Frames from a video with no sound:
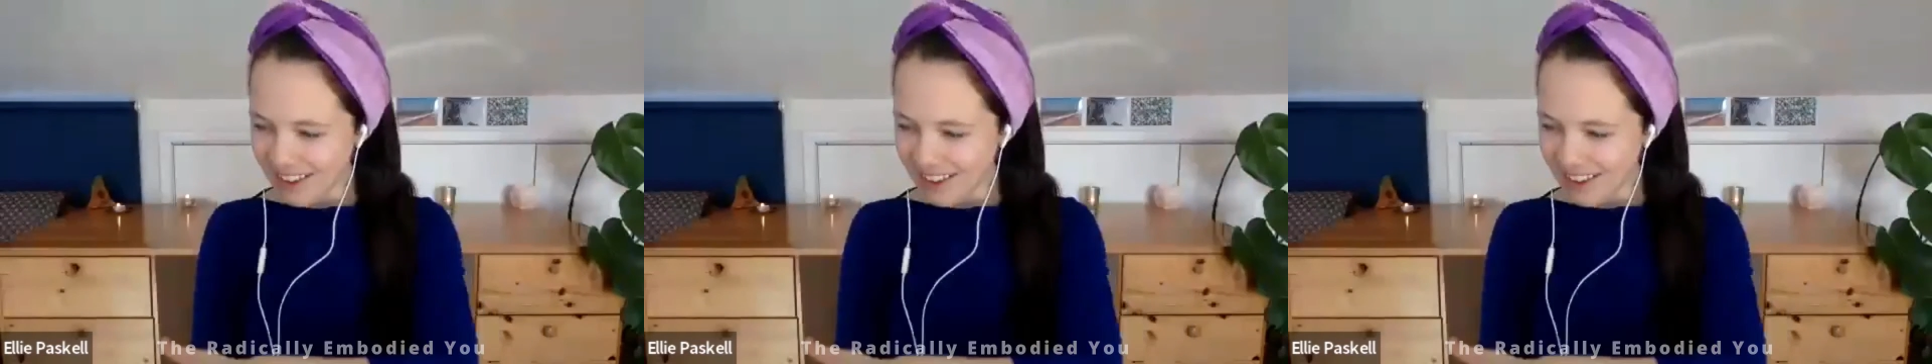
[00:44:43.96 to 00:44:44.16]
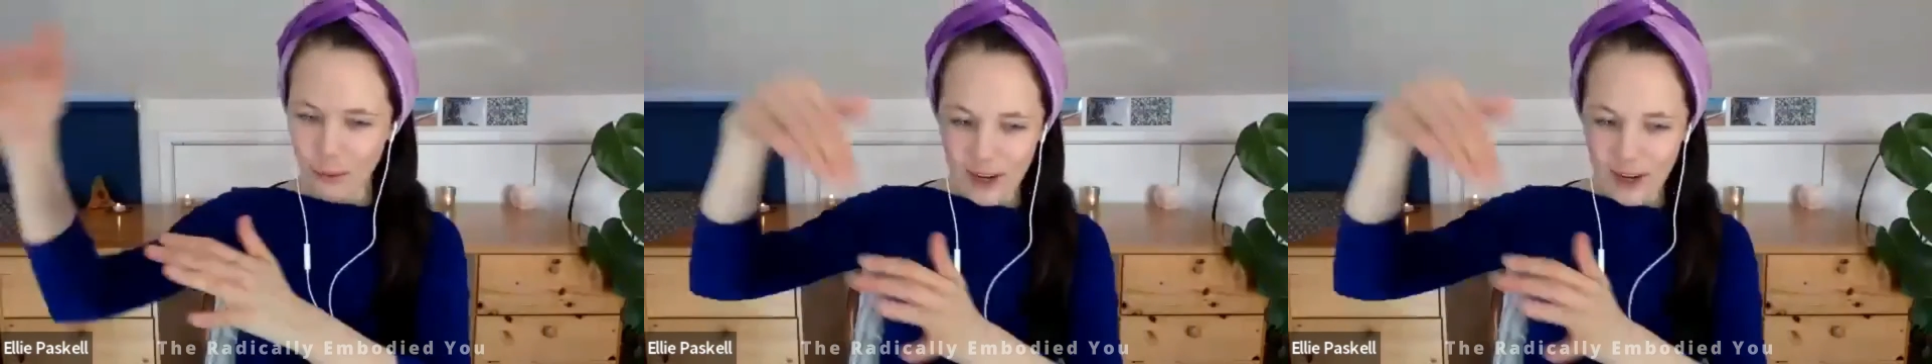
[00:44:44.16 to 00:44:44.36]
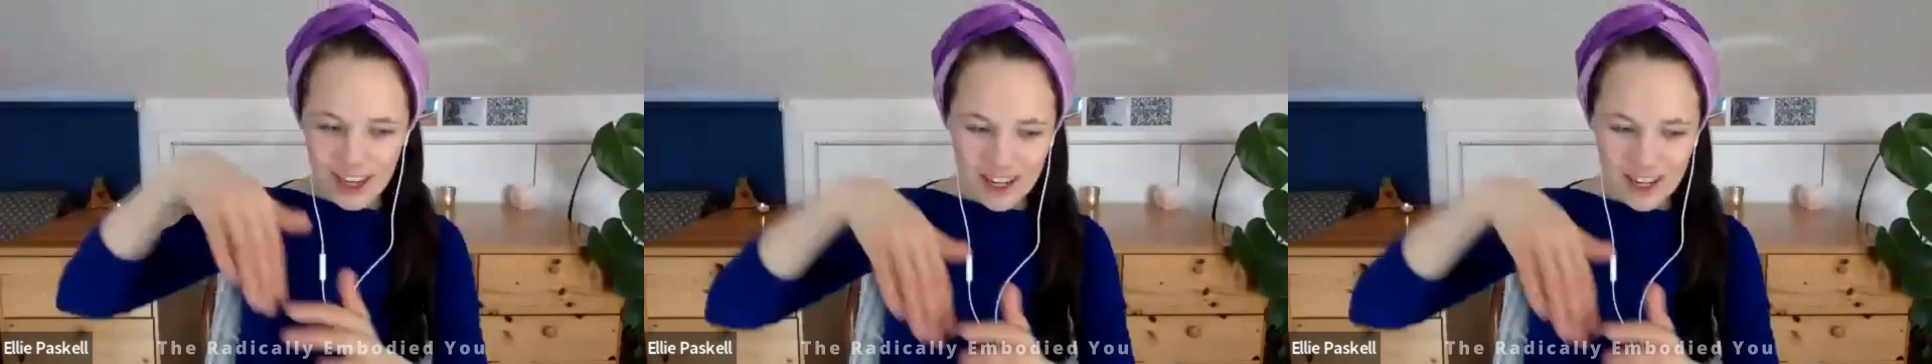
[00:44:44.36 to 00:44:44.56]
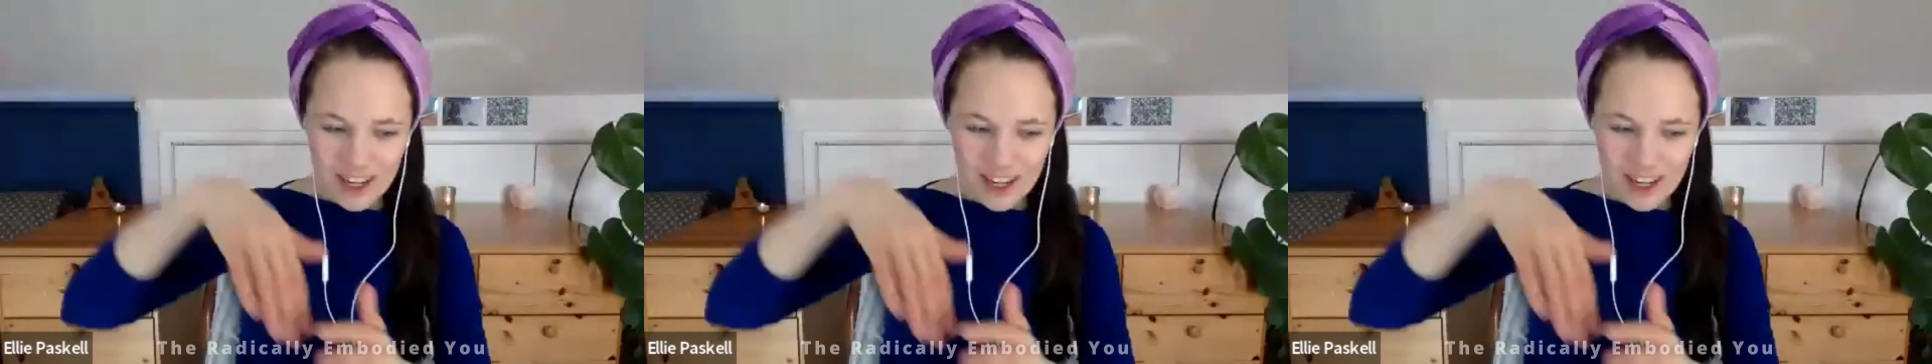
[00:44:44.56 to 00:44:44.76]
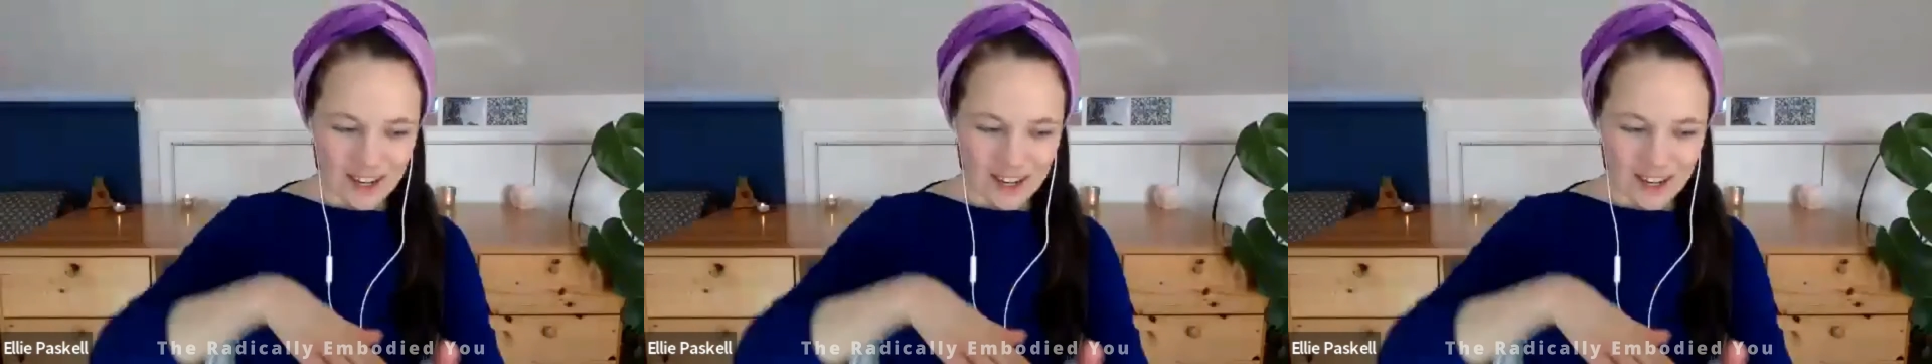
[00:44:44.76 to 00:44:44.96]

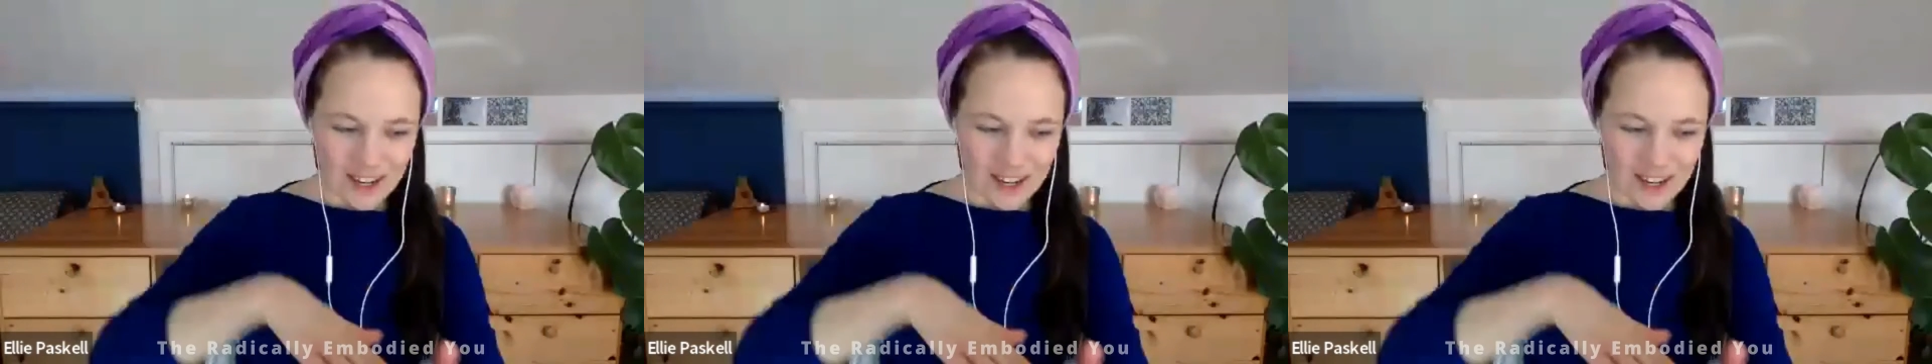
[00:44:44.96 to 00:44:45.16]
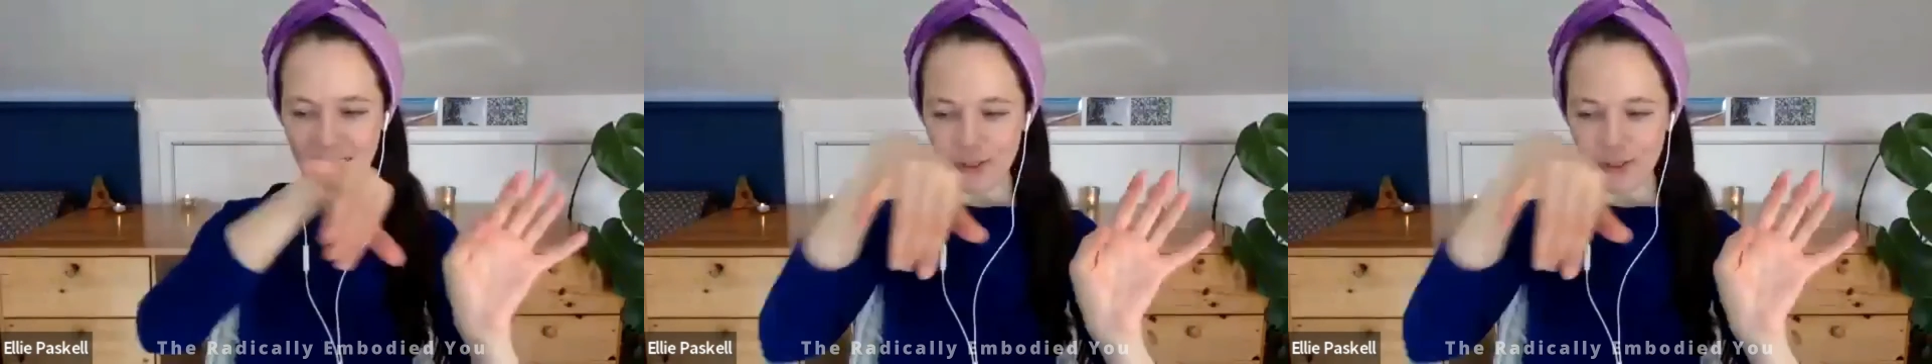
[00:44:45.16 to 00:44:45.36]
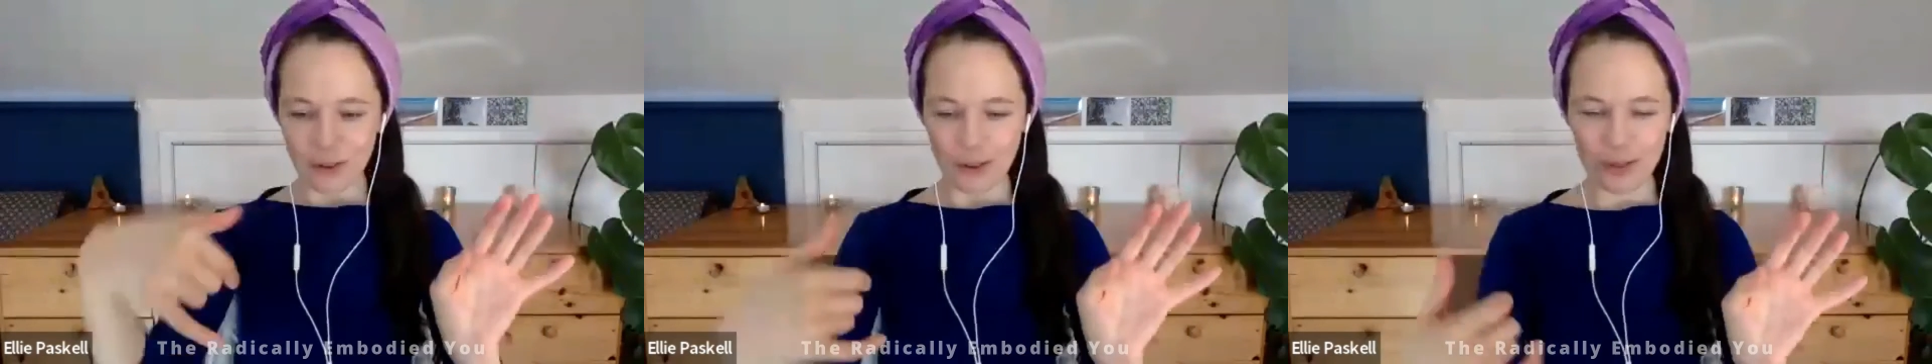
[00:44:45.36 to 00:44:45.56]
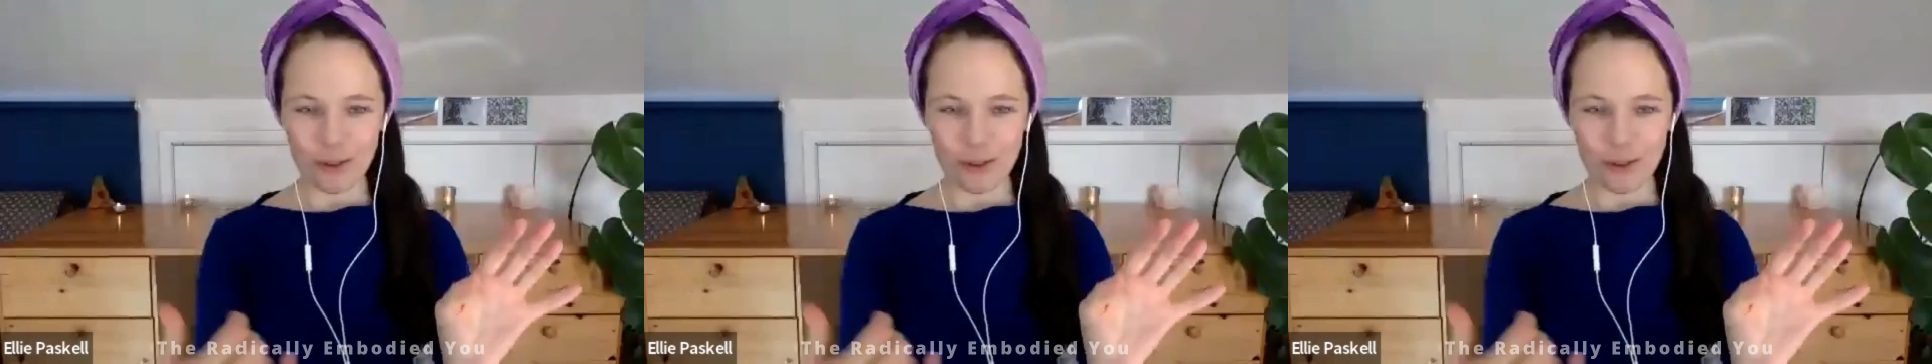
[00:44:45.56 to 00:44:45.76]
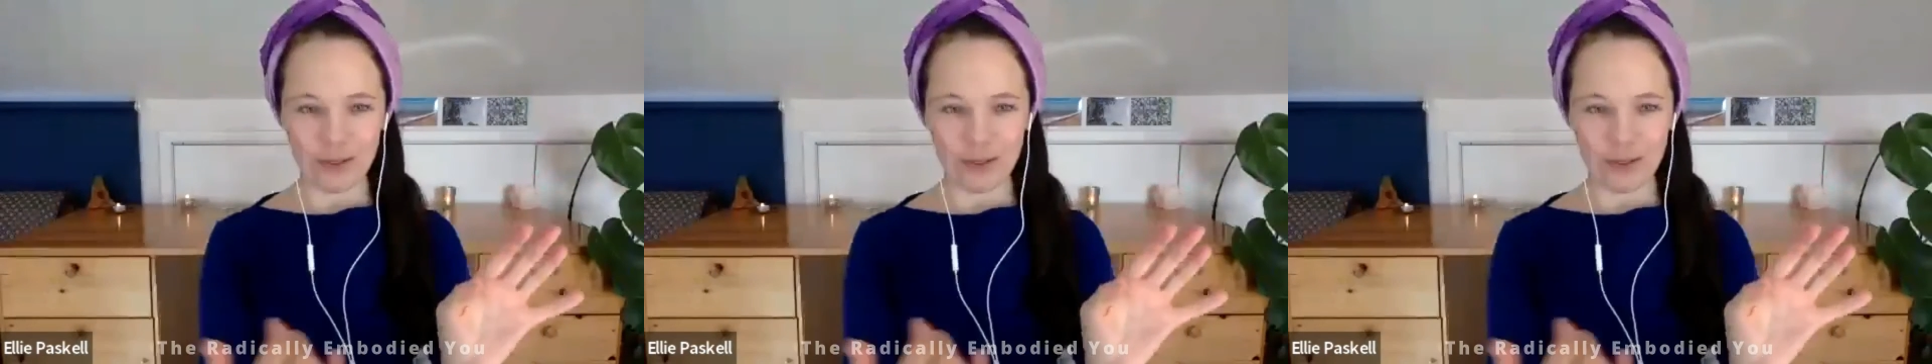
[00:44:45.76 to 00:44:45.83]
weaves of natural